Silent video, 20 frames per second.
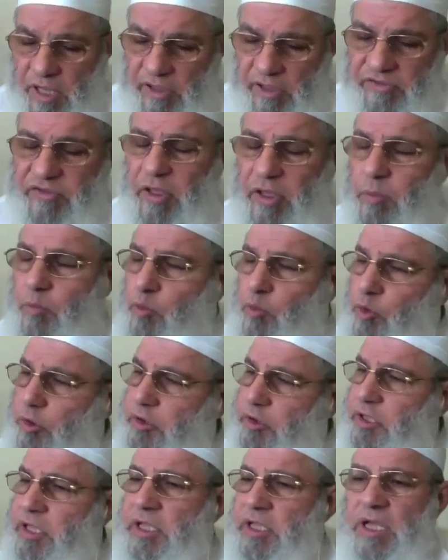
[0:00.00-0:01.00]
Yes, I'm
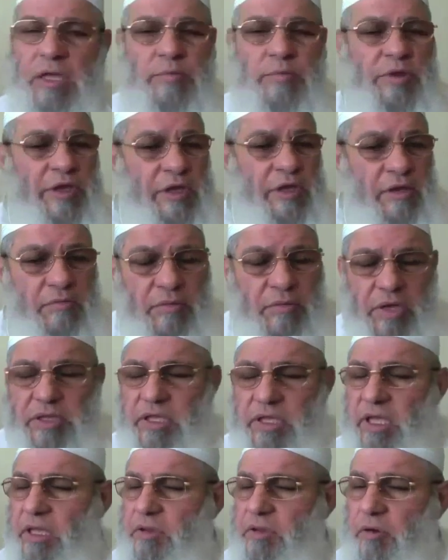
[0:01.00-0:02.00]
working, I'm making
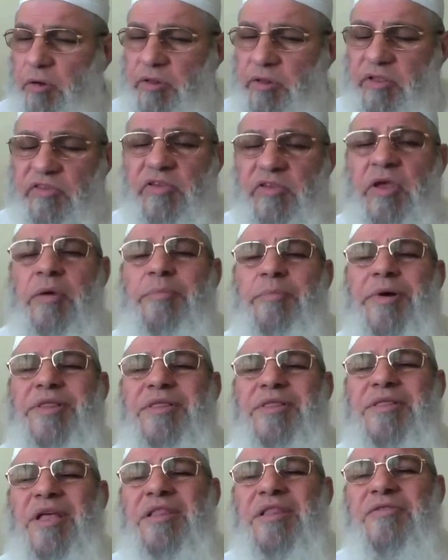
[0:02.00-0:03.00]
money and all this,
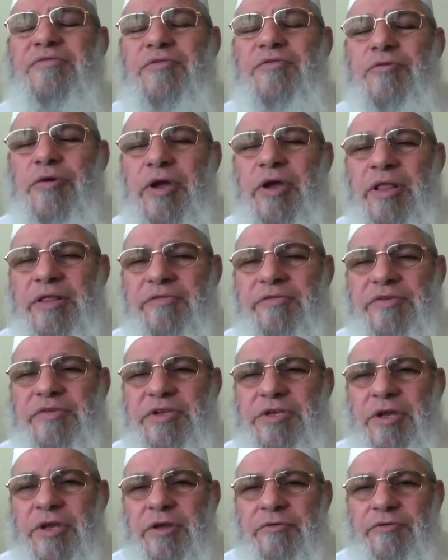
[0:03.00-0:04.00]
but not for
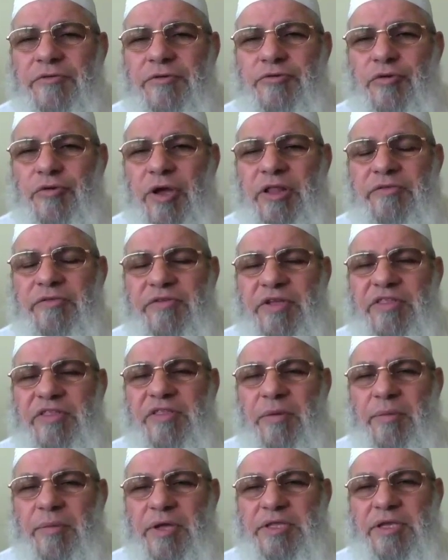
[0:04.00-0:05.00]
elevate, for to
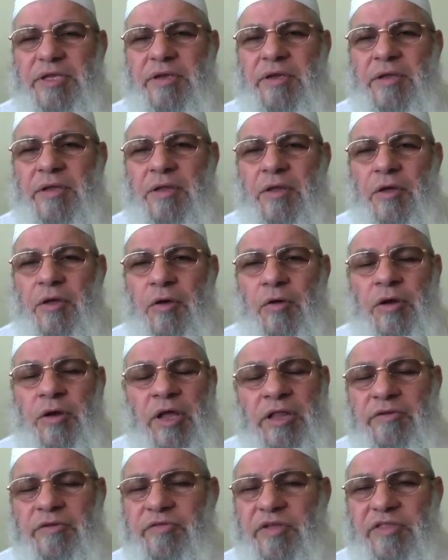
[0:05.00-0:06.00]
elevate the money
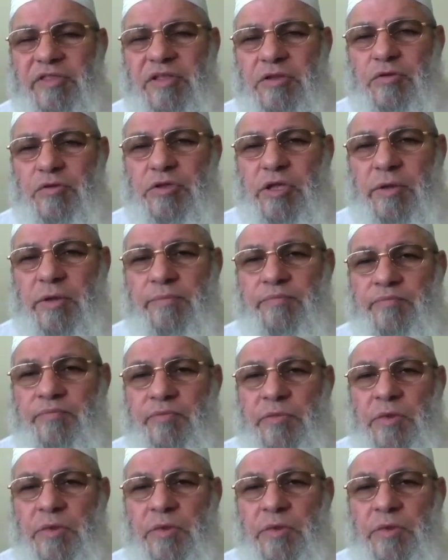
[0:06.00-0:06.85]
or elevate the dunya.